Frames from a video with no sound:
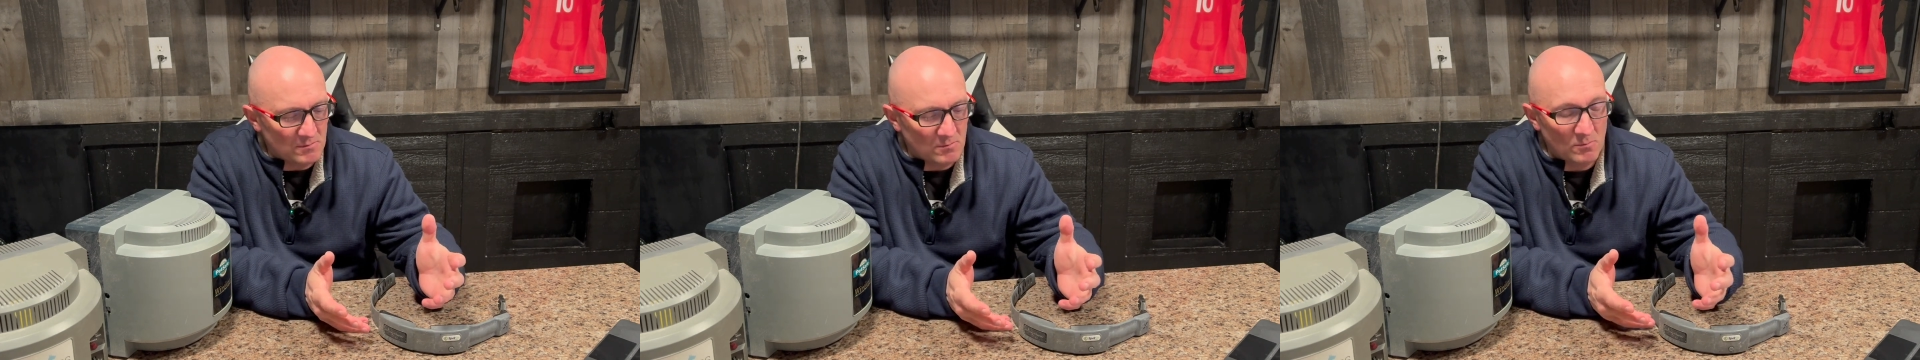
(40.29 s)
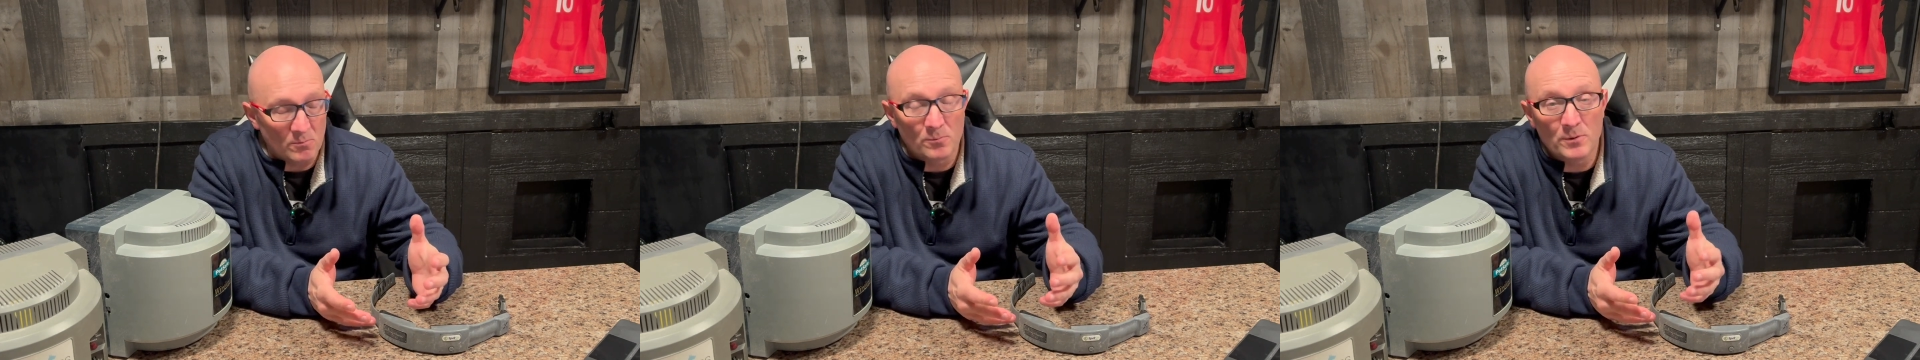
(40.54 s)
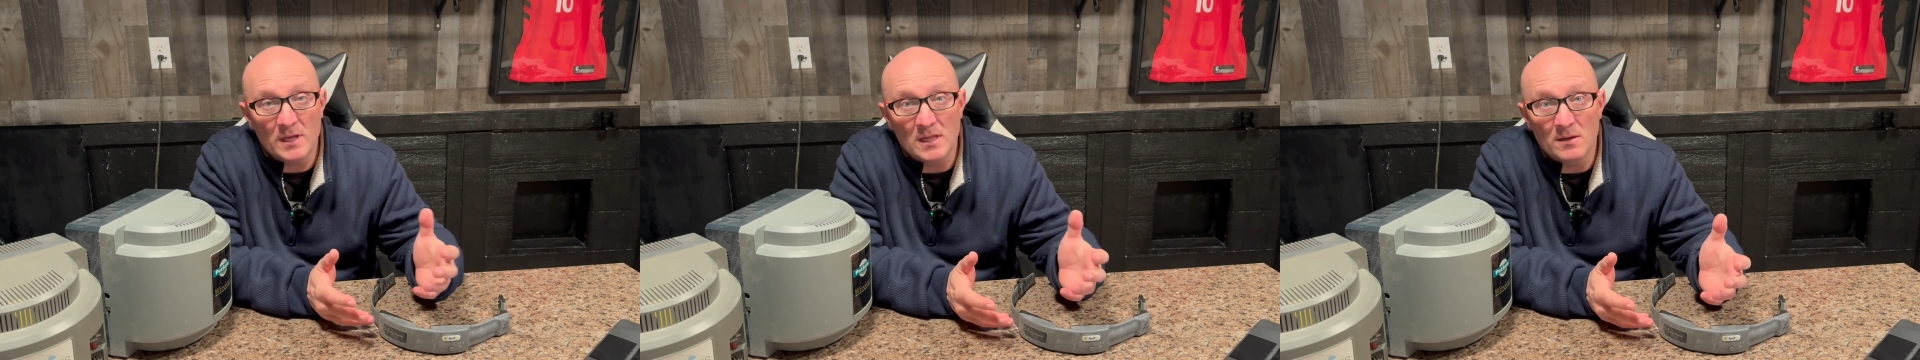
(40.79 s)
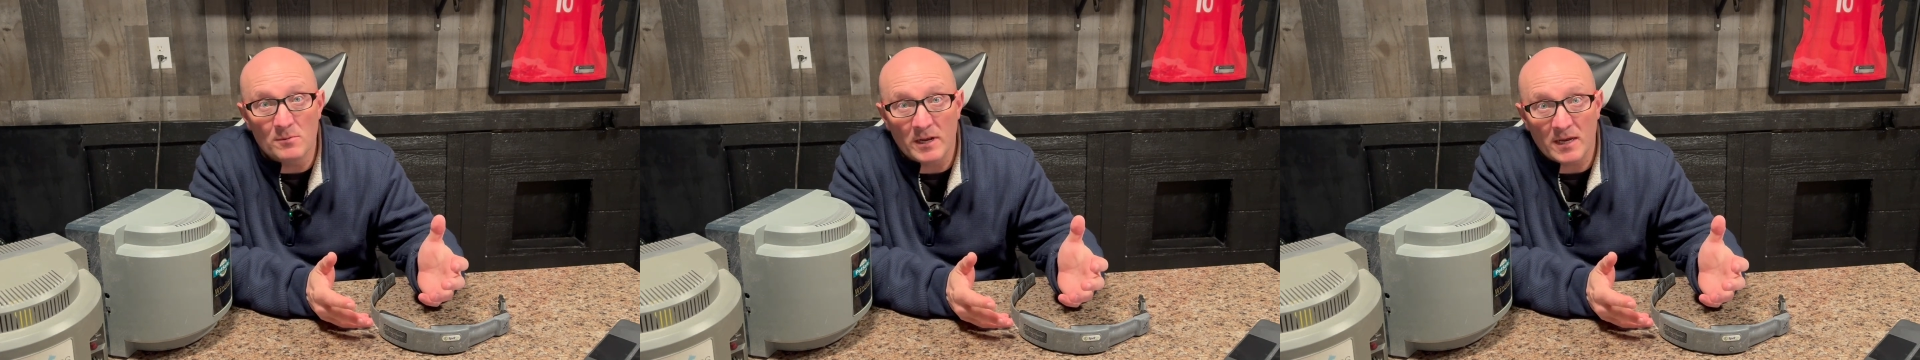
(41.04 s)

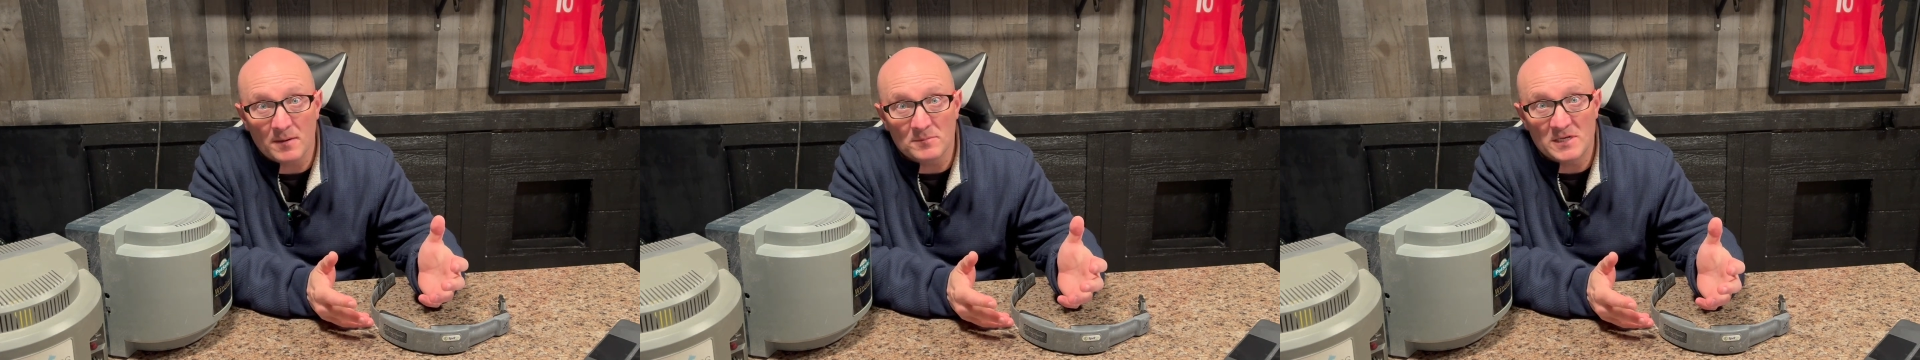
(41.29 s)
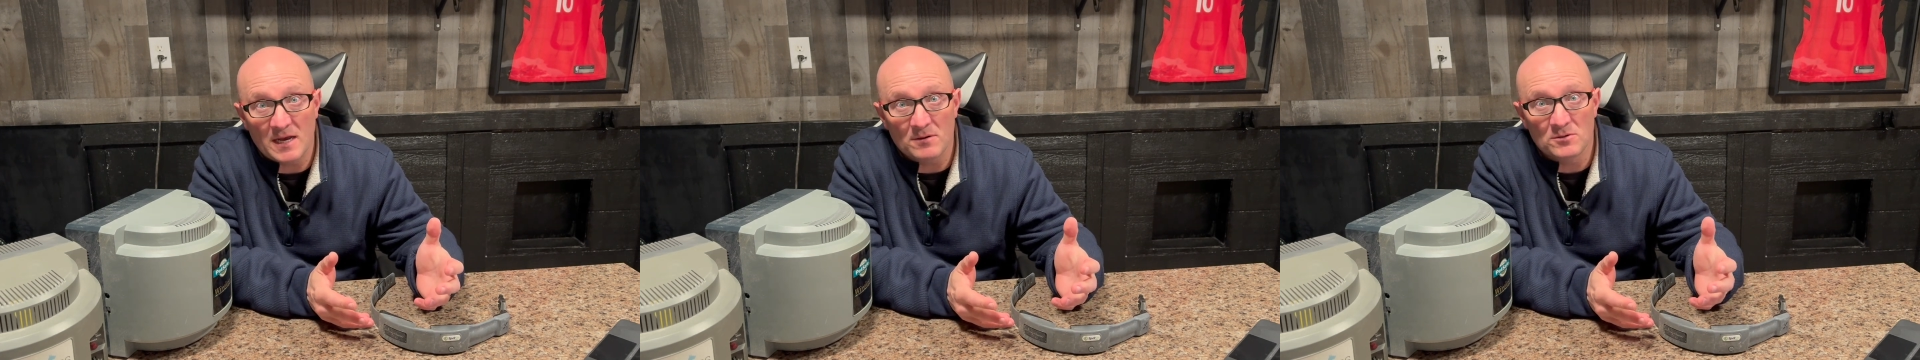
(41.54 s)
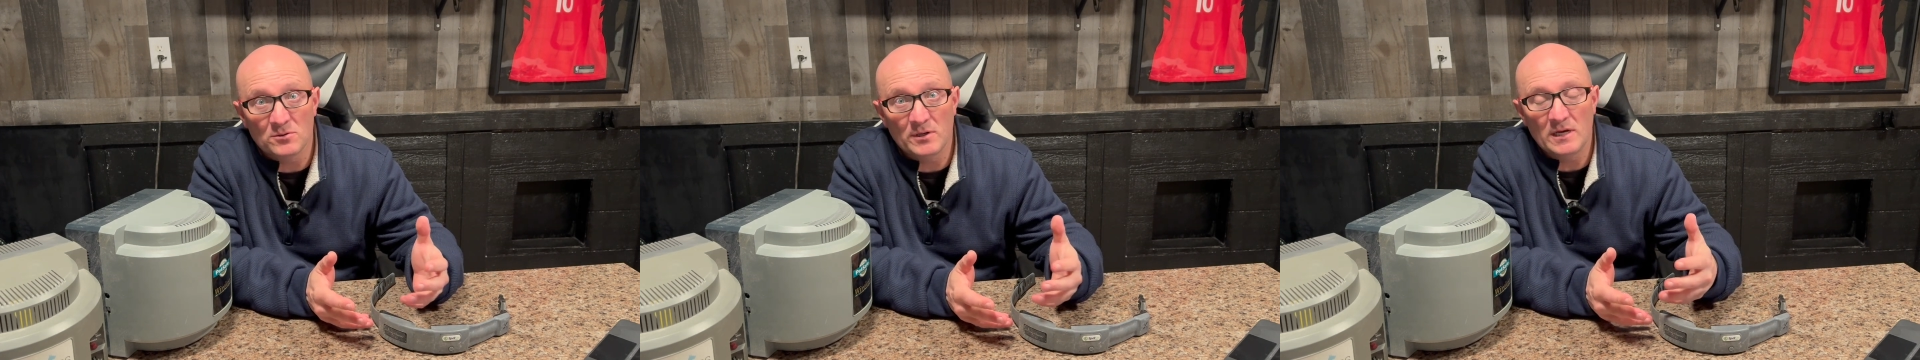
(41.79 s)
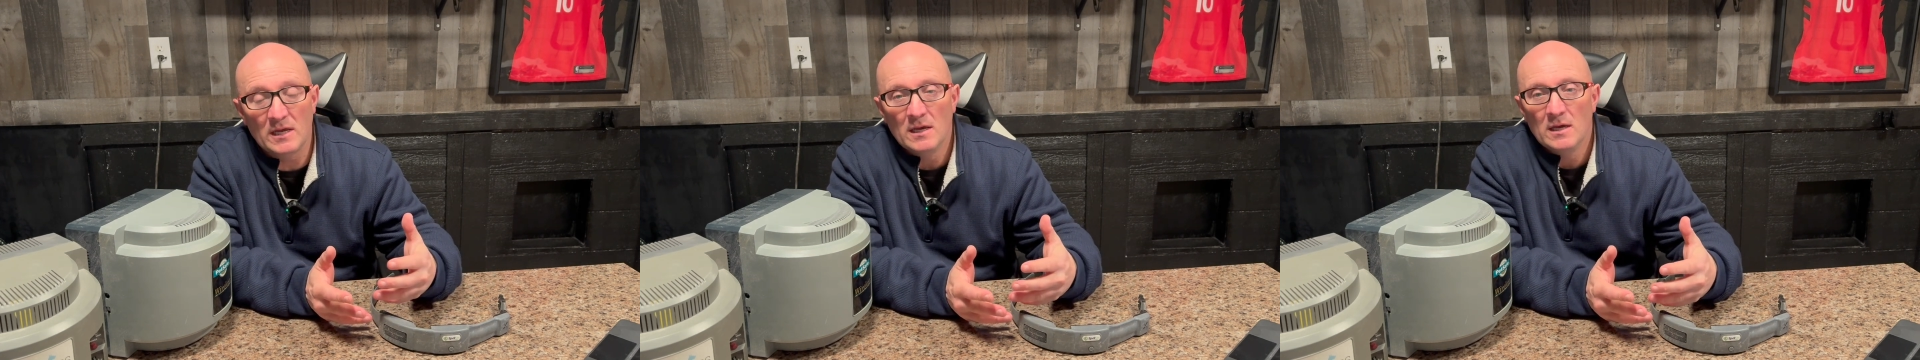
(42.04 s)
really when it comes down to
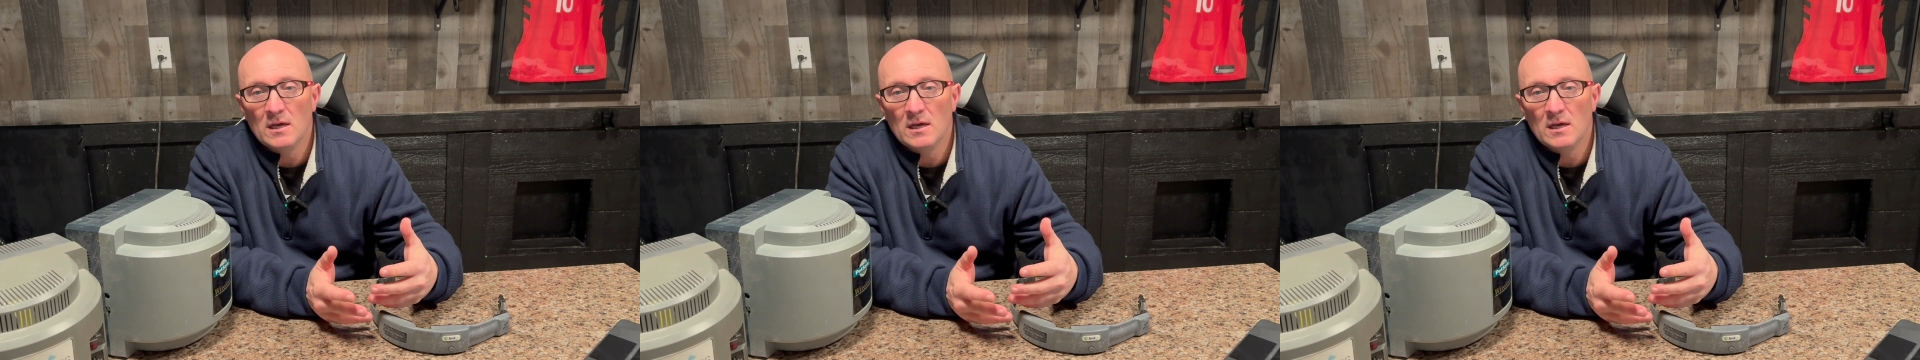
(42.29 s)
it,